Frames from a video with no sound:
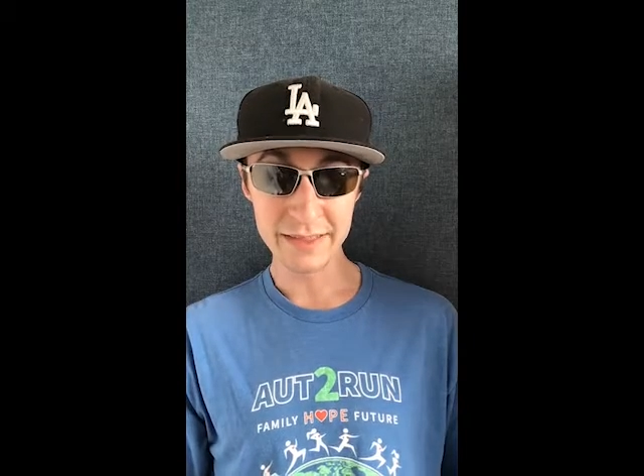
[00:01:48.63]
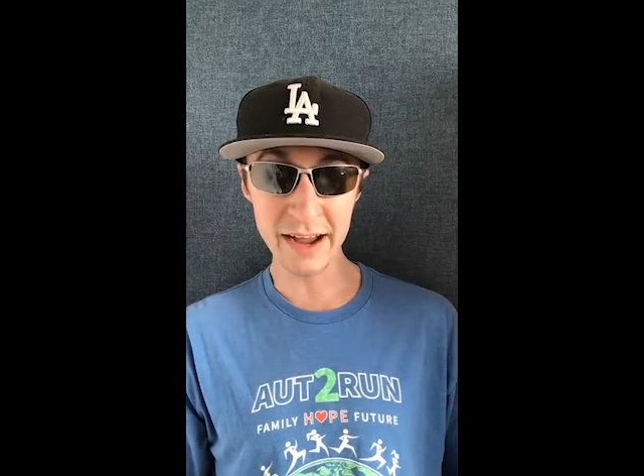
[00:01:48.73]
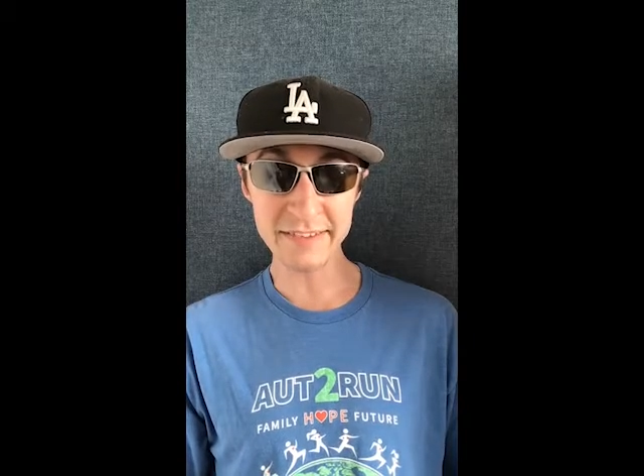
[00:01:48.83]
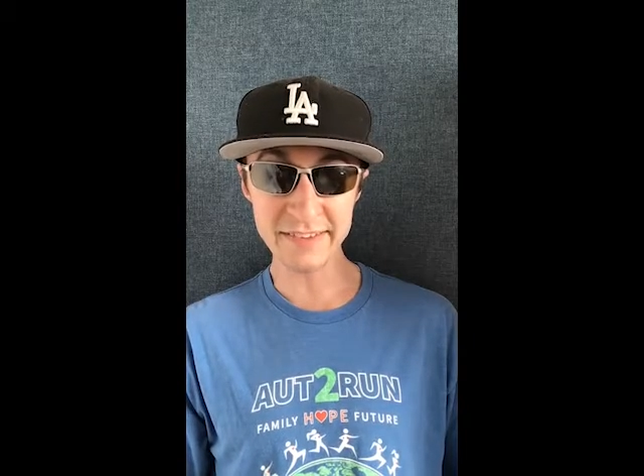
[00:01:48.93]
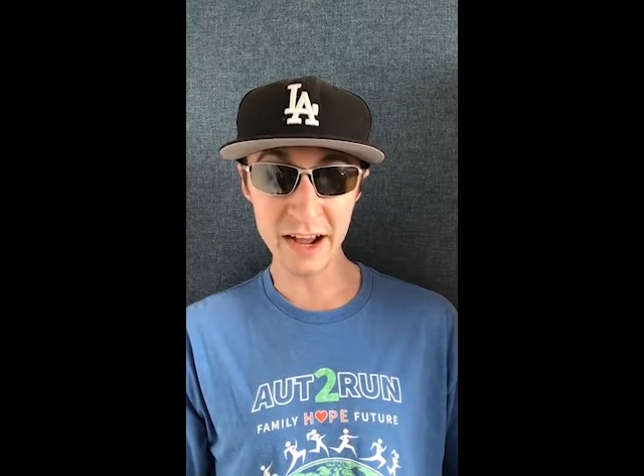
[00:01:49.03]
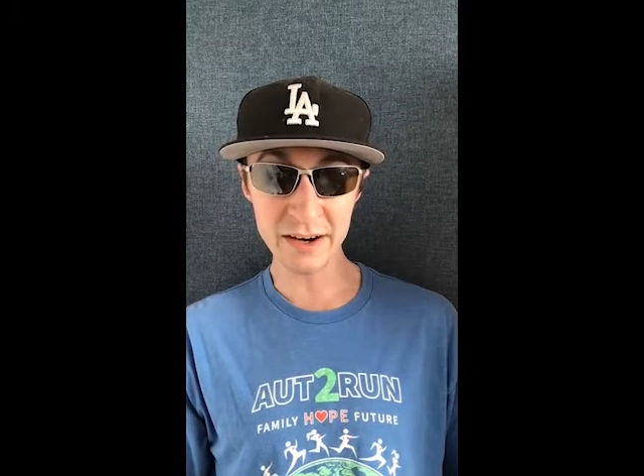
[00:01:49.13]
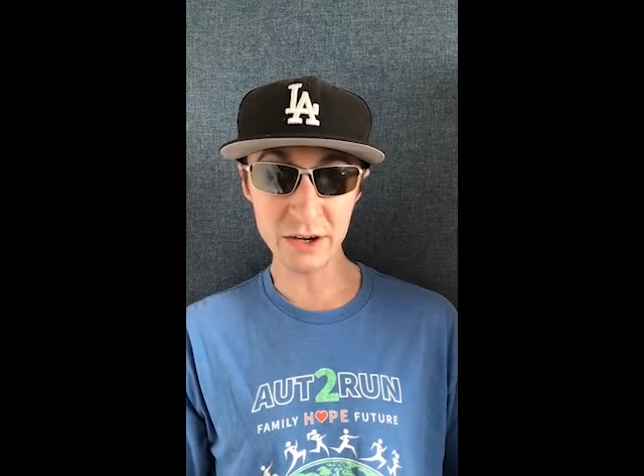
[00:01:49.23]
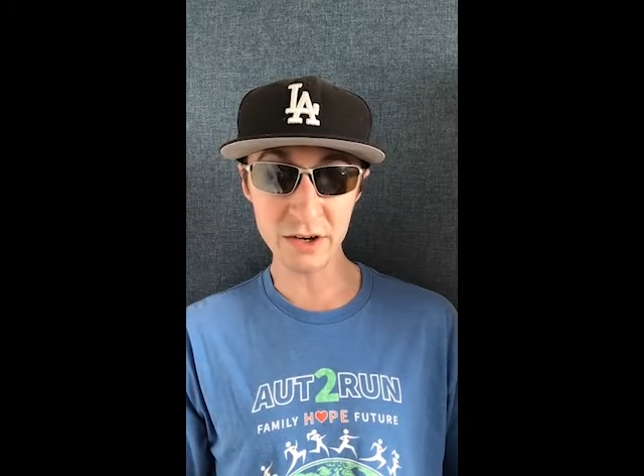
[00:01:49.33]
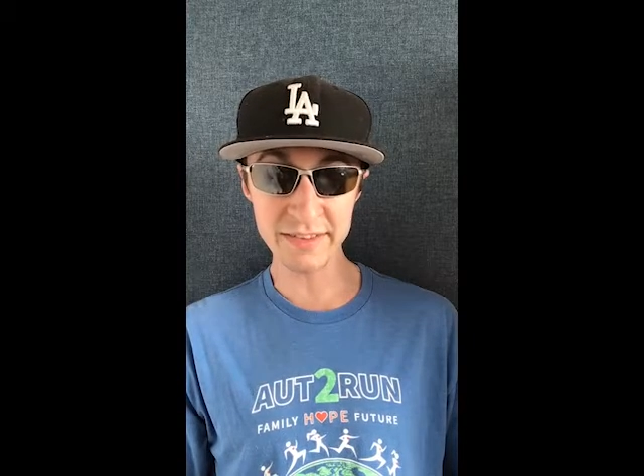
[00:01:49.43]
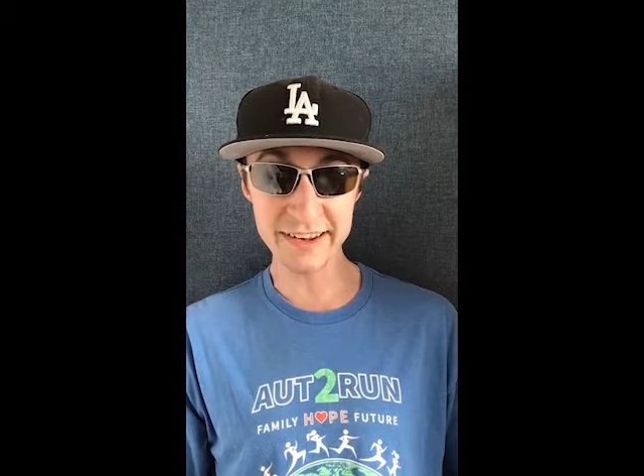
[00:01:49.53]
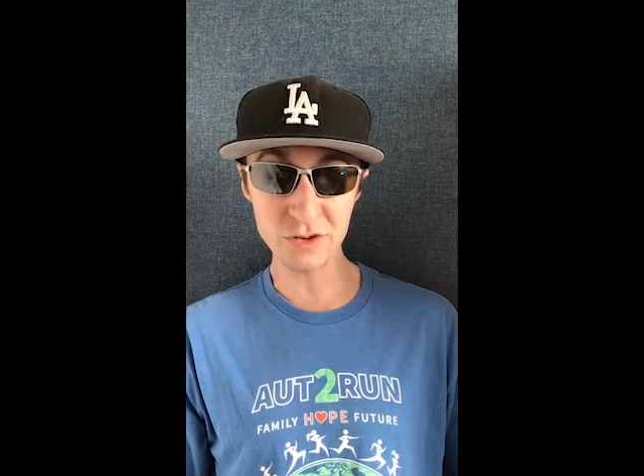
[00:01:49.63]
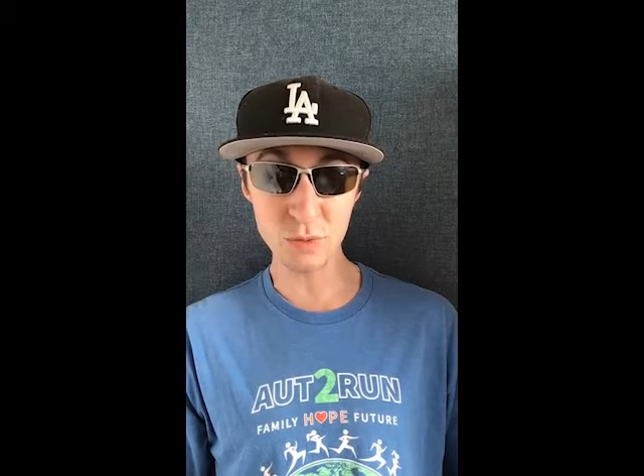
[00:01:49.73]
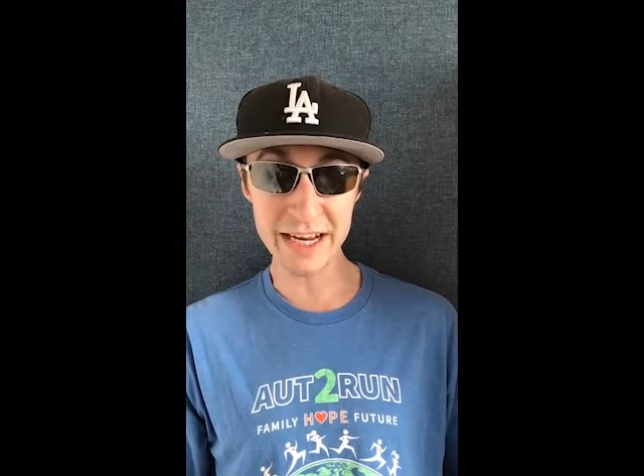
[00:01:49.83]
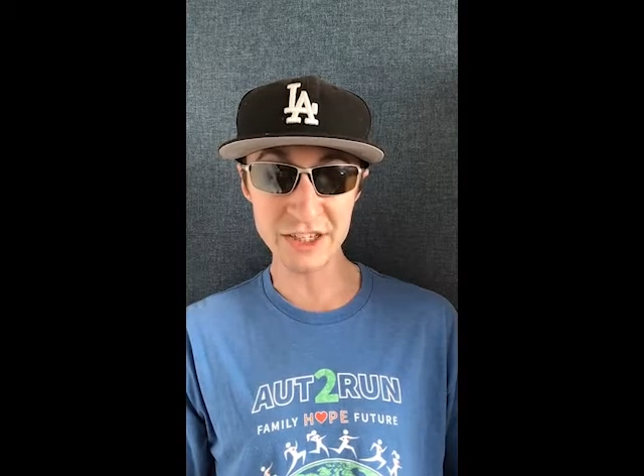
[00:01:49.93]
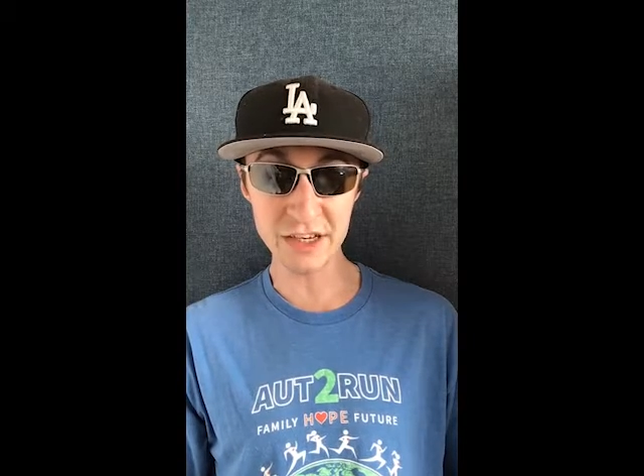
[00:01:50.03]
That's not a good
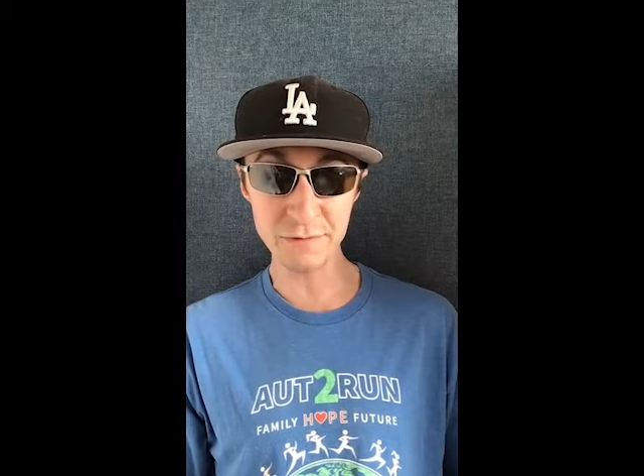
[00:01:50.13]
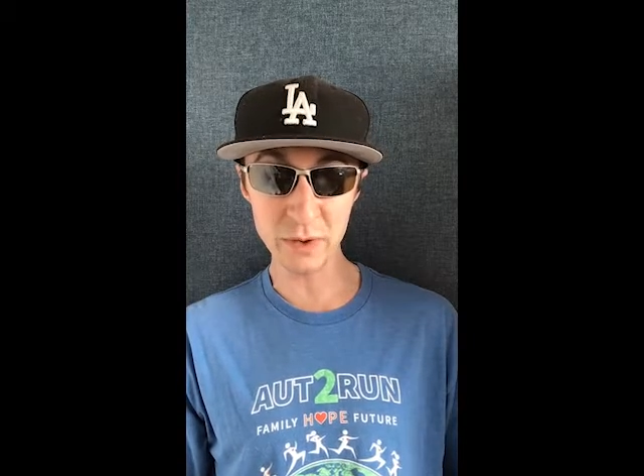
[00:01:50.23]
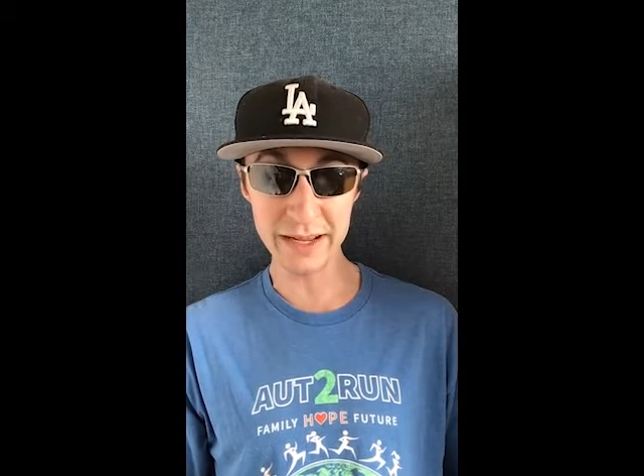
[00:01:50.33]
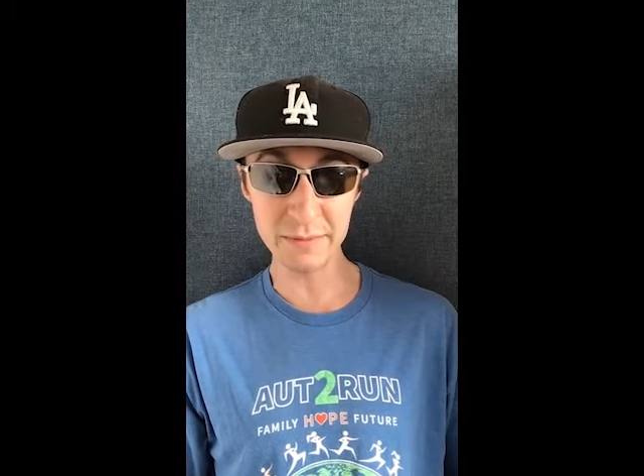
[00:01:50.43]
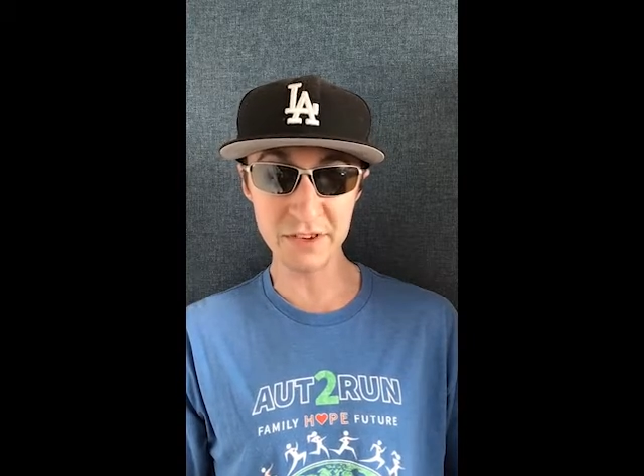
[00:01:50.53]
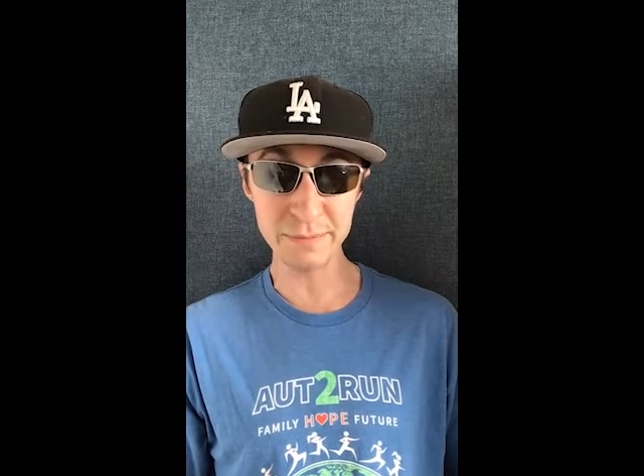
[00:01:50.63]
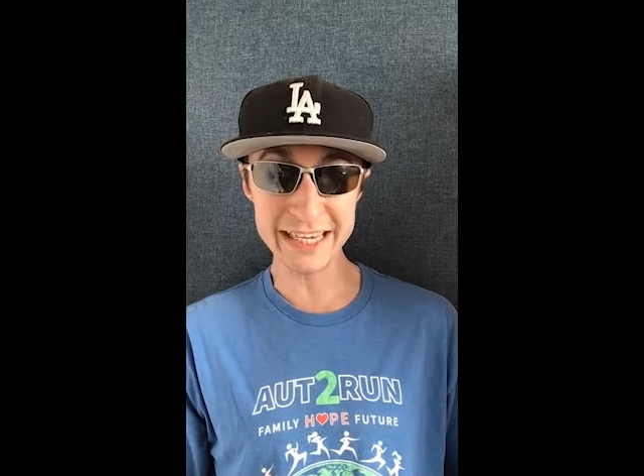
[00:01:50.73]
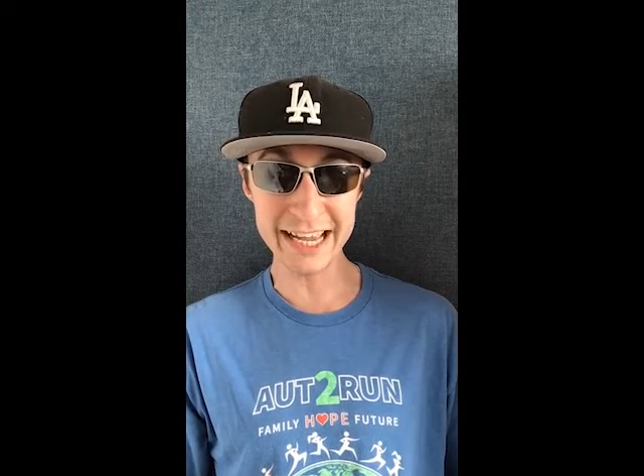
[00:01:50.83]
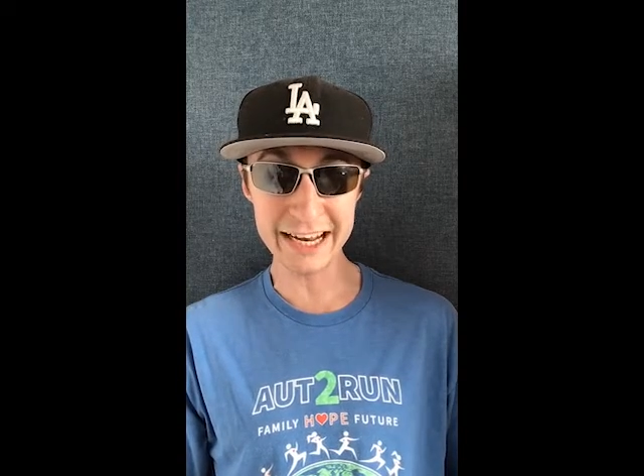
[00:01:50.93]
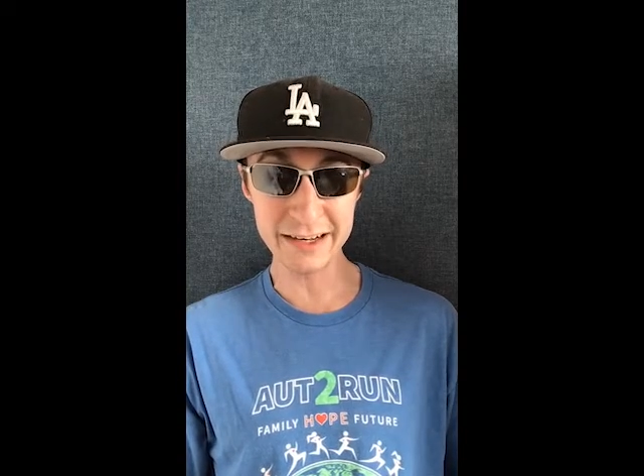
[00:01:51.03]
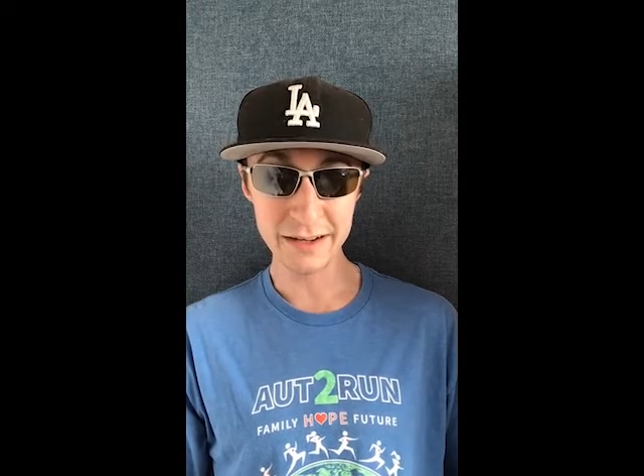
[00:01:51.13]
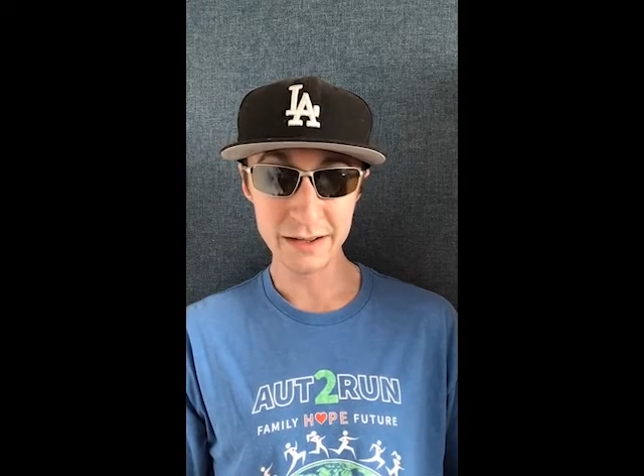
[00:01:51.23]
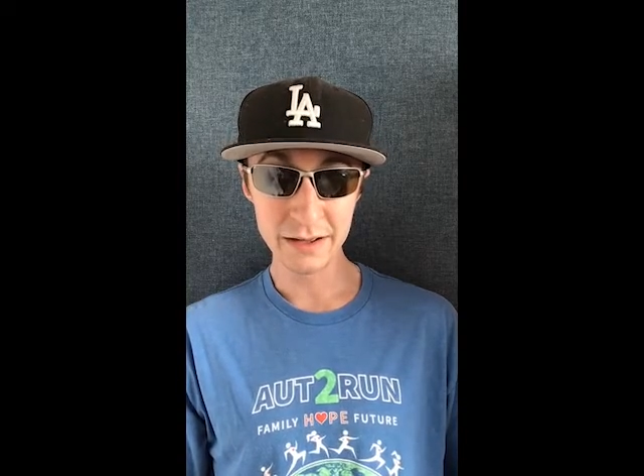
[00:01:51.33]
situation for him to be in.